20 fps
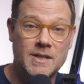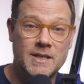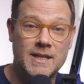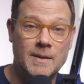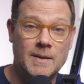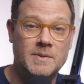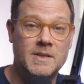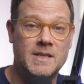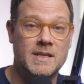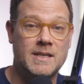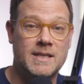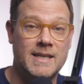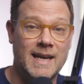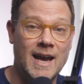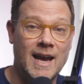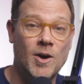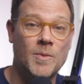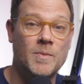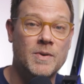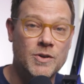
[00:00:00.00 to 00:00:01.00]
and tips to
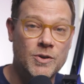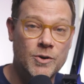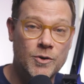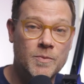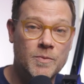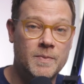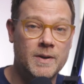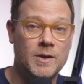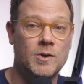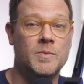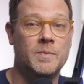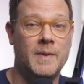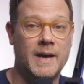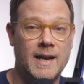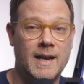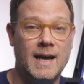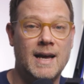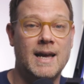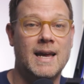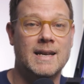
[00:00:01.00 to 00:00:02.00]
help you build
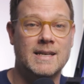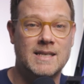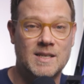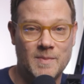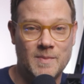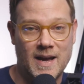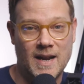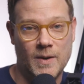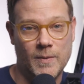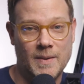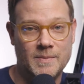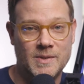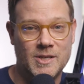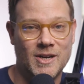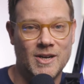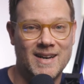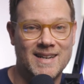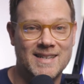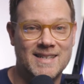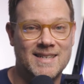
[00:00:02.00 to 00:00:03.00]
better and smarter
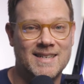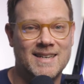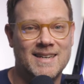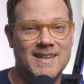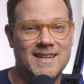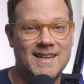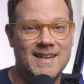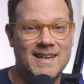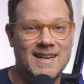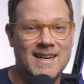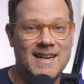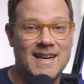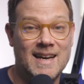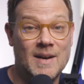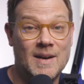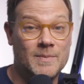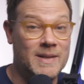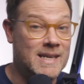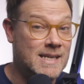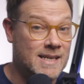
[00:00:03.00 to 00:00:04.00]
websites.
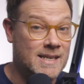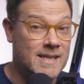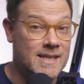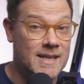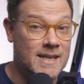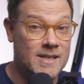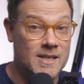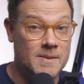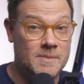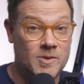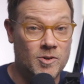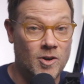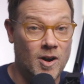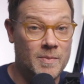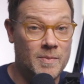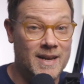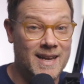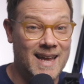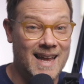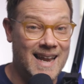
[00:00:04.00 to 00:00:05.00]
Please consider
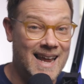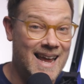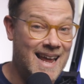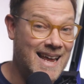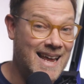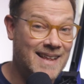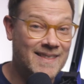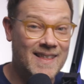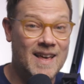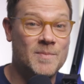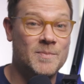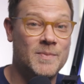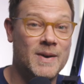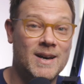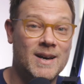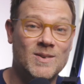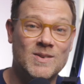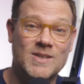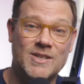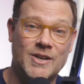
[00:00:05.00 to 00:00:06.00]
subscribing and hitting that
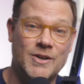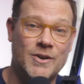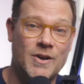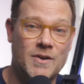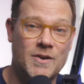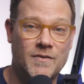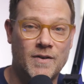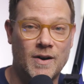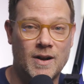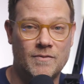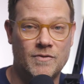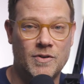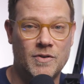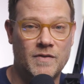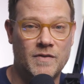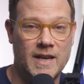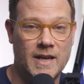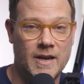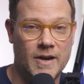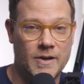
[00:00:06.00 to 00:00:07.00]
bell so you're notified of new
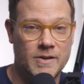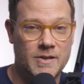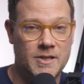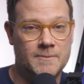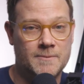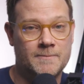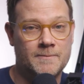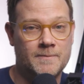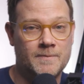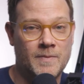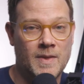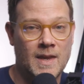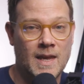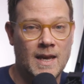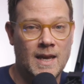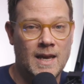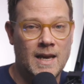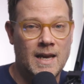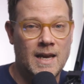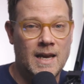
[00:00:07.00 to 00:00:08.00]
videos.
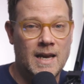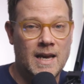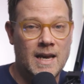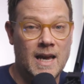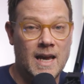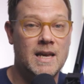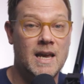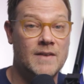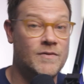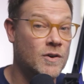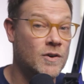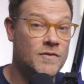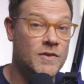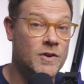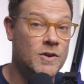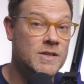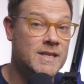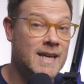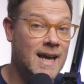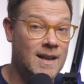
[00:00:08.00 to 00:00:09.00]
If you've
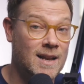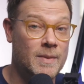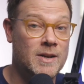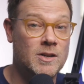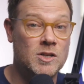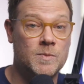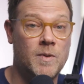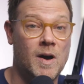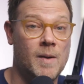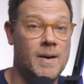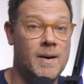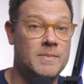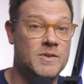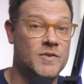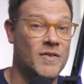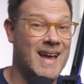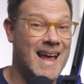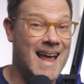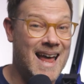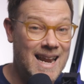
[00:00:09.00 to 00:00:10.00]
used Elementor's
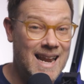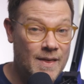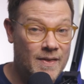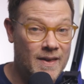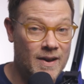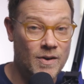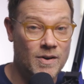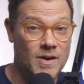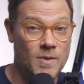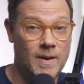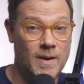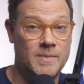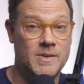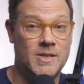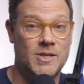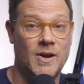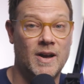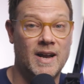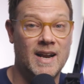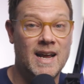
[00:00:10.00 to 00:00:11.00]
pop-ups for anything on a
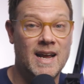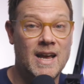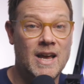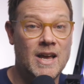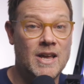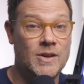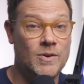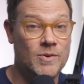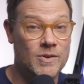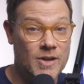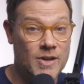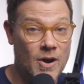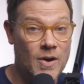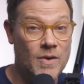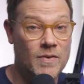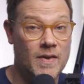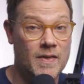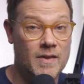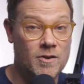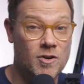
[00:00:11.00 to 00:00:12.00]
website, you'll
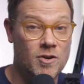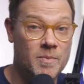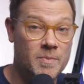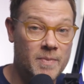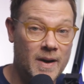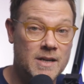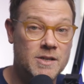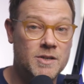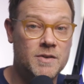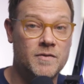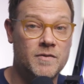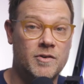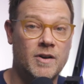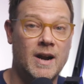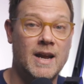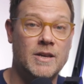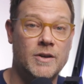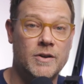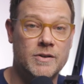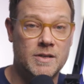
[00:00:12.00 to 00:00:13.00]
know that there are a bunch of
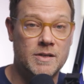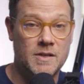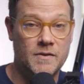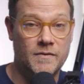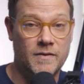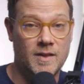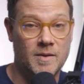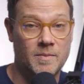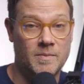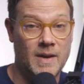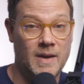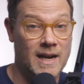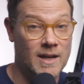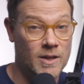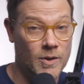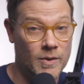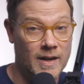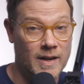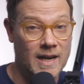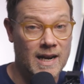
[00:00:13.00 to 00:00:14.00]
great uses for them,
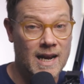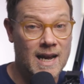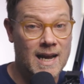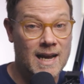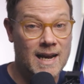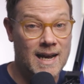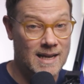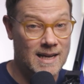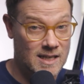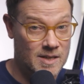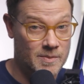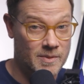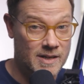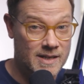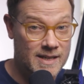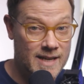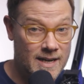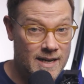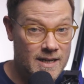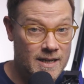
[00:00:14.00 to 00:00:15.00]
including customer
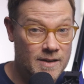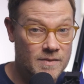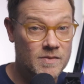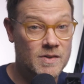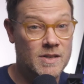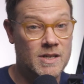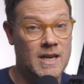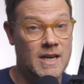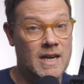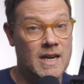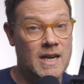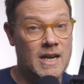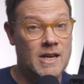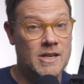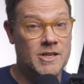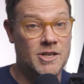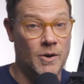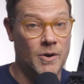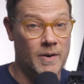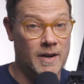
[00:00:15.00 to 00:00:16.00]
incentives,
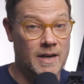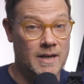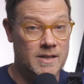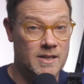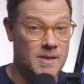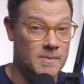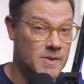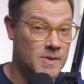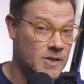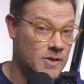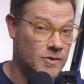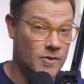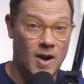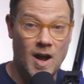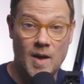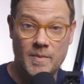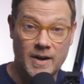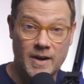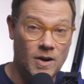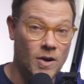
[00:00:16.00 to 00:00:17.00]
showing
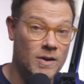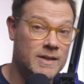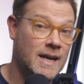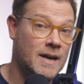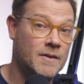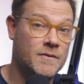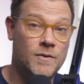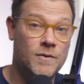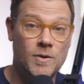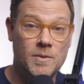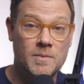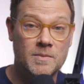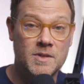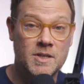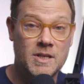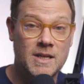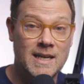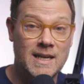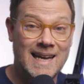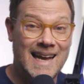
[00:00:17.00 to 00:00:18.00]
subscribe and contact
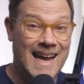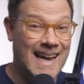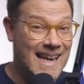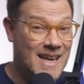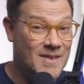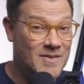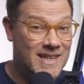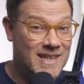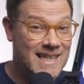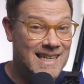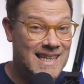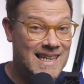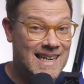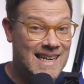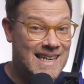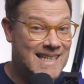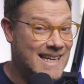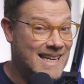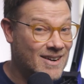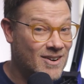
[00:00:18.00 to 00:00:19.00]
forms, and even,
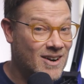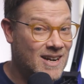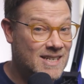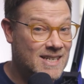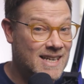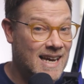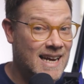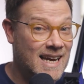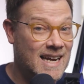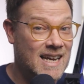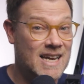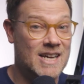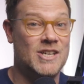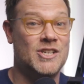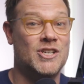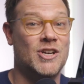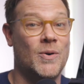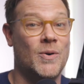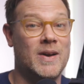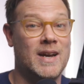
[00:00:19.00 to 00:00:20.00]
dare I say,
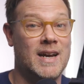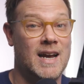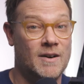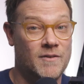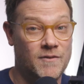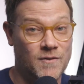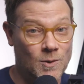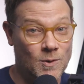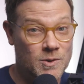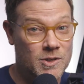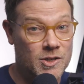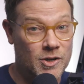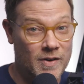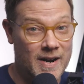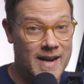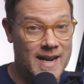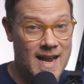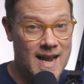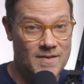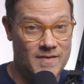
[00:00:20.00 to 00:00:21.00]
showing a full
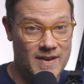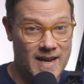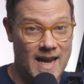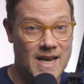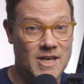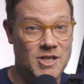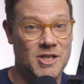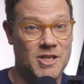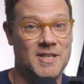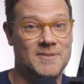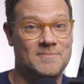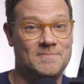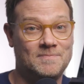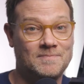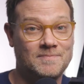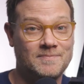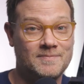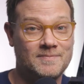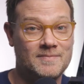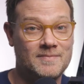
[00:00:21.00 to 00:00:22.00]
screen navigation.
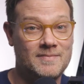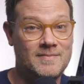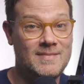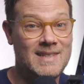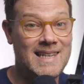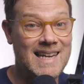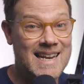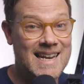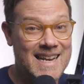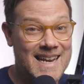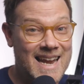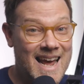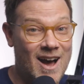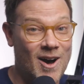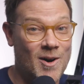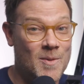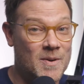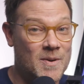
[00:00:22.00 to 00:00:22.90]
Now,